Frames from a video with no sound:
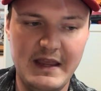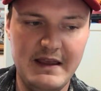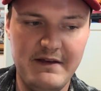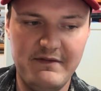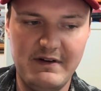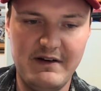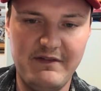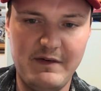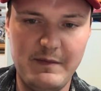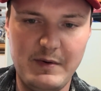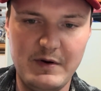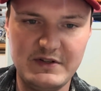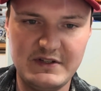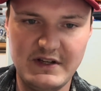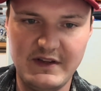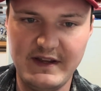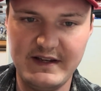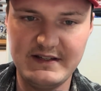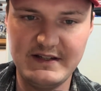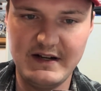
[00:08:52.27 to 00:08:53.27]
And if I post it
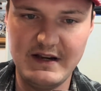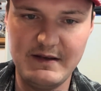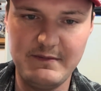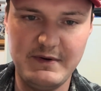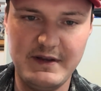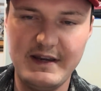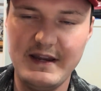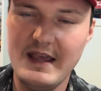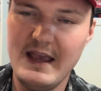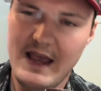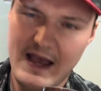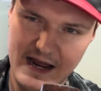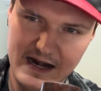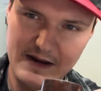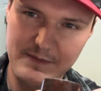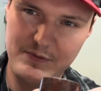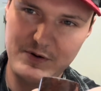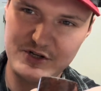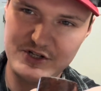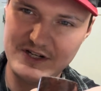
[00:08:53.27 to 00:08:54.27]
on like Sunday. But I ended
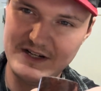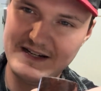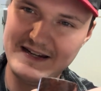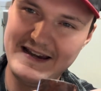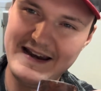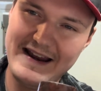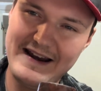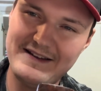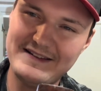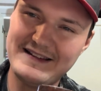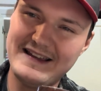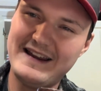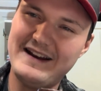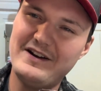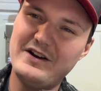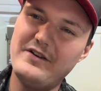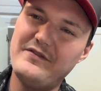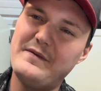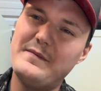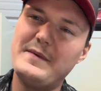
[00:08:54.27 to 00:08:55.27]
up pushing it today, and I was like, I don't
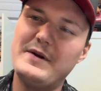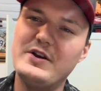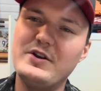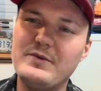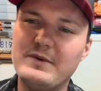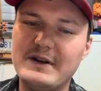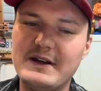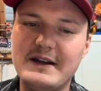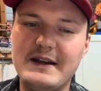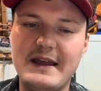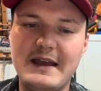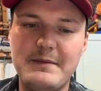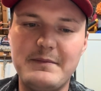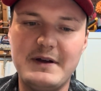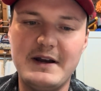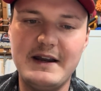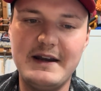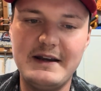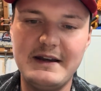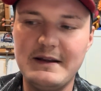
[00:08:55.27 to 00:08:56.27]
know if I'm going to do one today, but
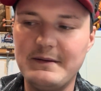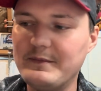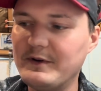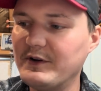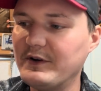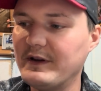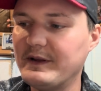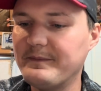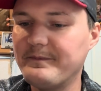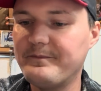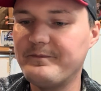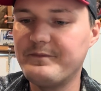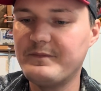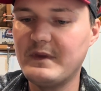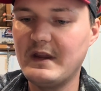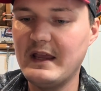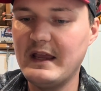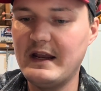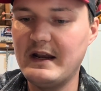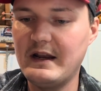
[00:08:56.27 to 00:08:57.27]
I ended up doing it.
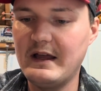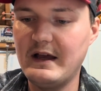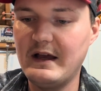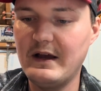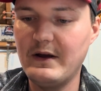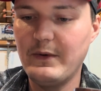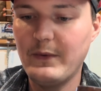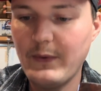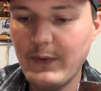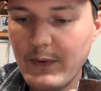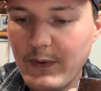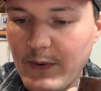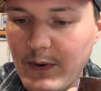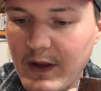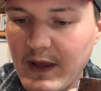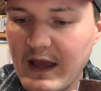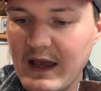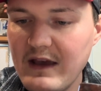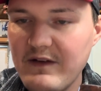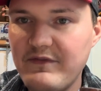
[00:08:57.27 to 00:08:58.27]
And
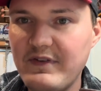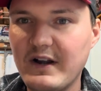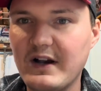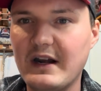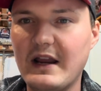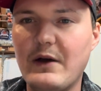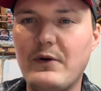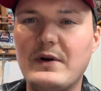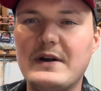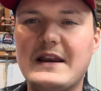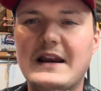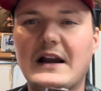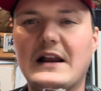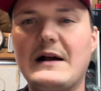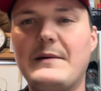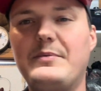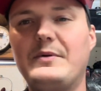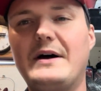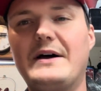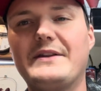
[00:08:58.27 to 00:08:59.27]
figured I would get a
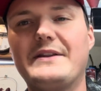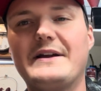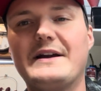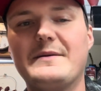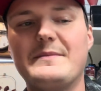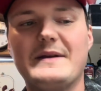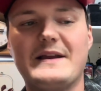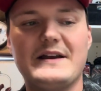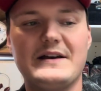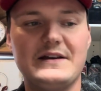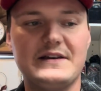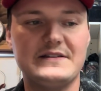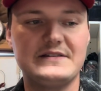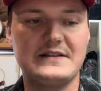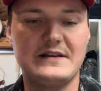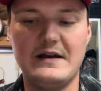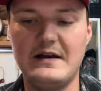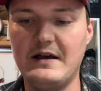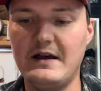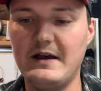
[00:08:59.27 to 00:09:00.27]
couple out there because
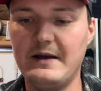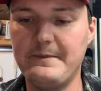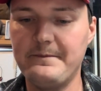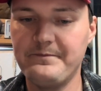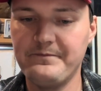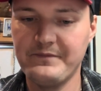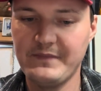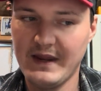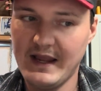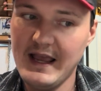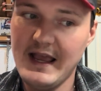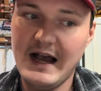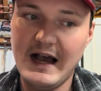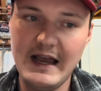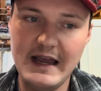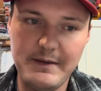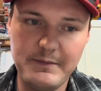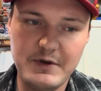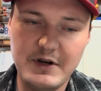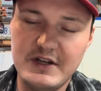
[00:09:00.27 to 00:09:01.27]
I
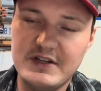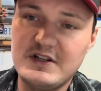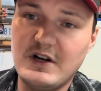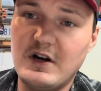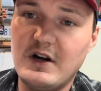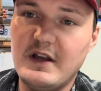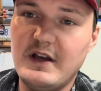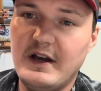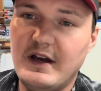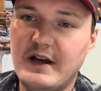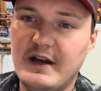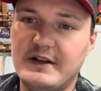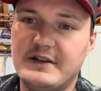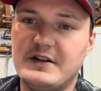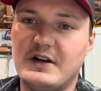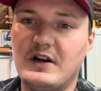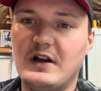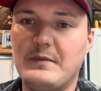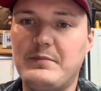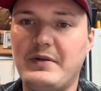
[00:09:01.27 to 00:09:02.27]
am going to start a
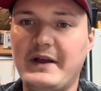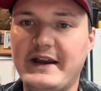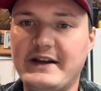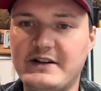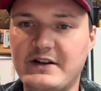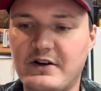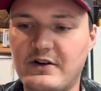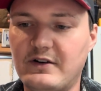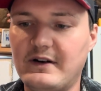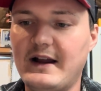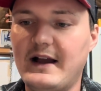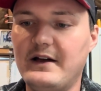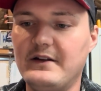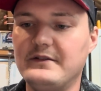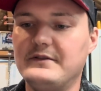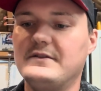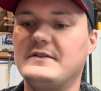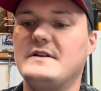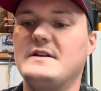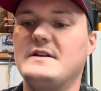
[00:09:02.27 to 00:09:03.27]
plant
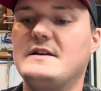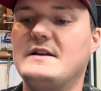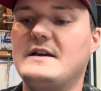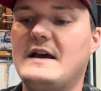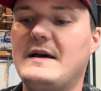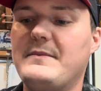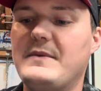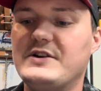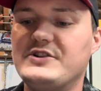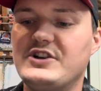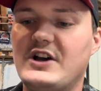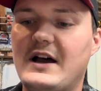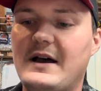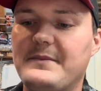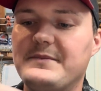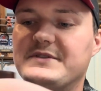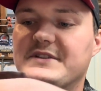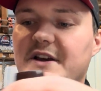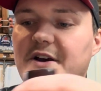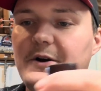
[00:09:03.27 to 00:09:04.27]
turnaround at my
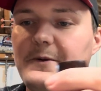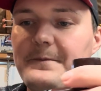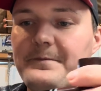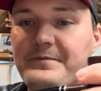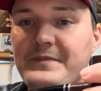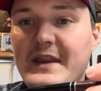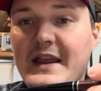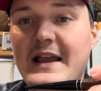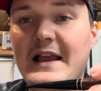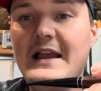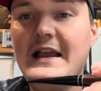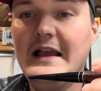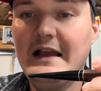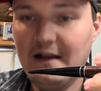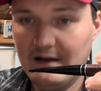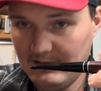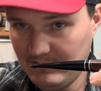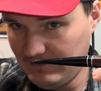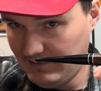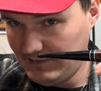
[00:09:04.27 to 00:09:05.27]
job. So
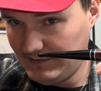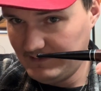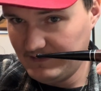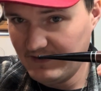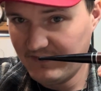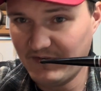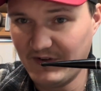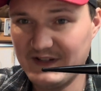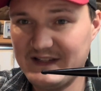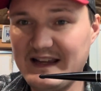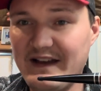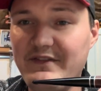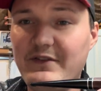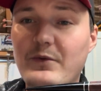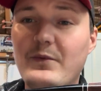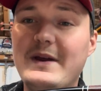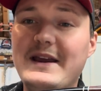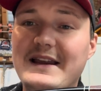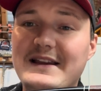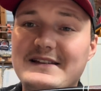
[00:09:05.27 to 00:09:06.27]
for 7
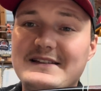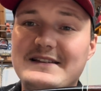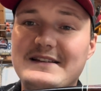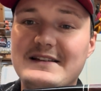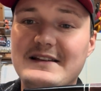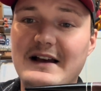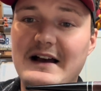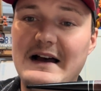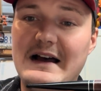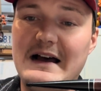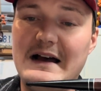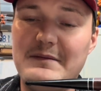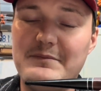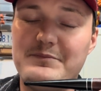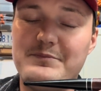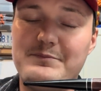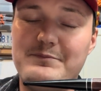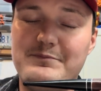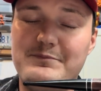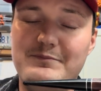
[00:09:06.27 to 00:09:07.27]
weeks, I'm
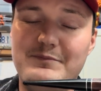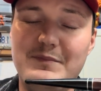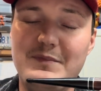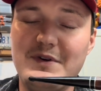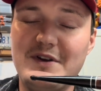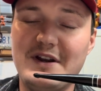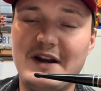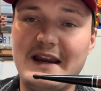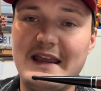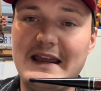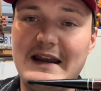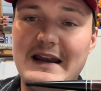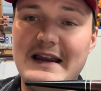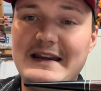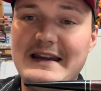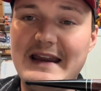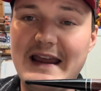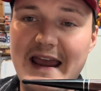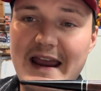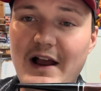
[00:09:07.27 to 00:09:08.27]
going to get a
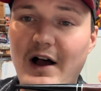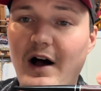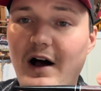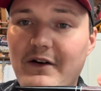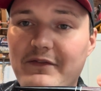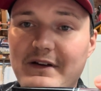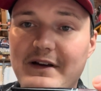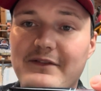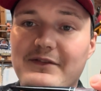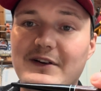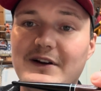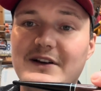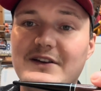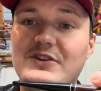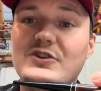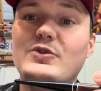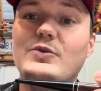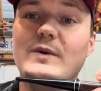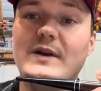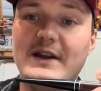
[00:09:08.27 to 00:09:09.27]
day off every
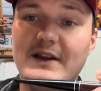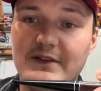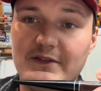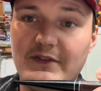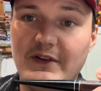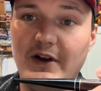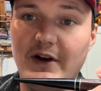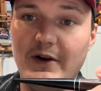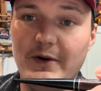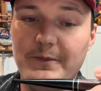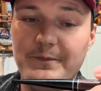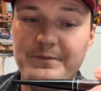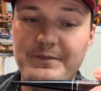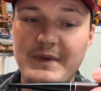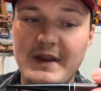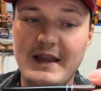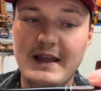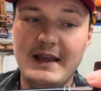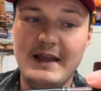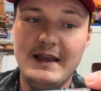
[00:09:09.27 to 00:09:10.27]
2 weeks. So
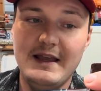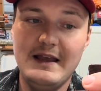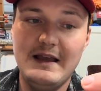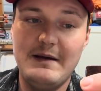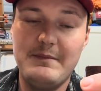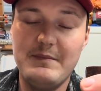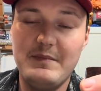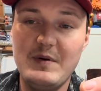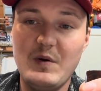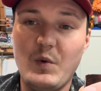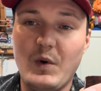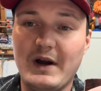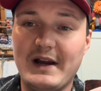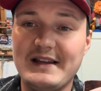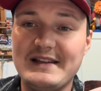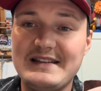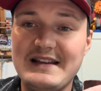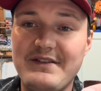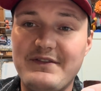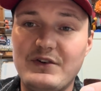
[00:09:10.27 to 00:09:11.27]
I'm going to be working
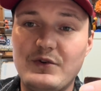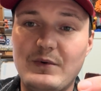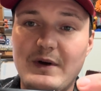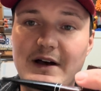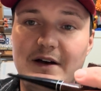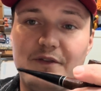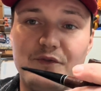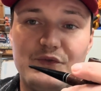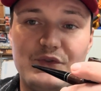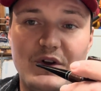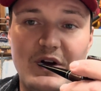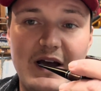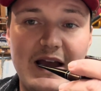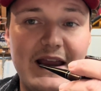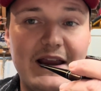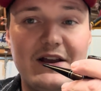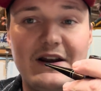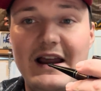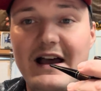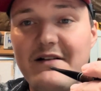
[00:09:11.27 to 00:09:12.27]
7/12. So I
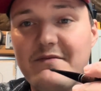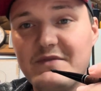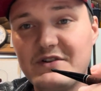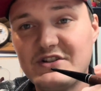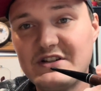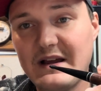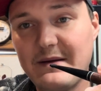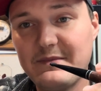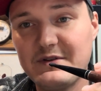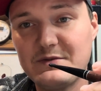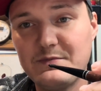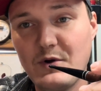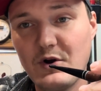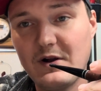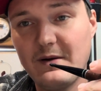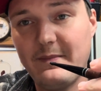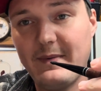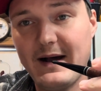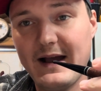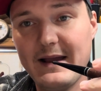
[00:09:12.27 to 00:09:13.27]
ain't going to have much time to smoke
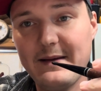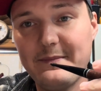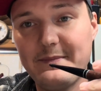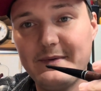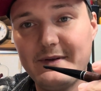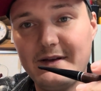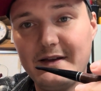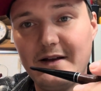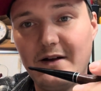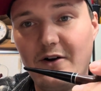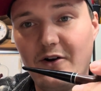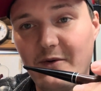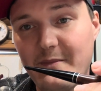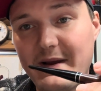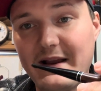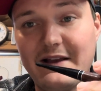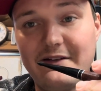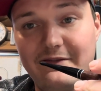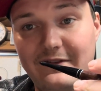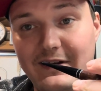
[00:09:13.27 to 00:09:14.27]
a pipe or
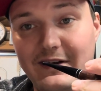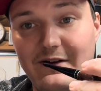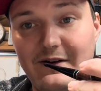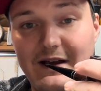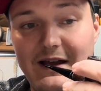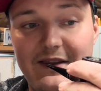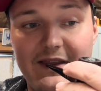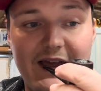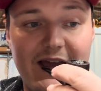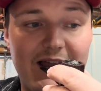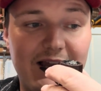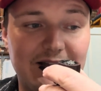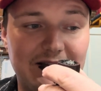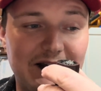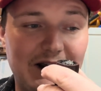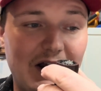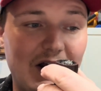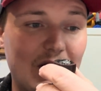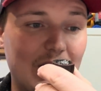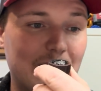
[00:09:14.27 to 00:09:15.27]
make a video out of that.
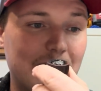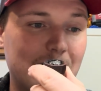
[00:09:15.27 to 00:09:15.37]
So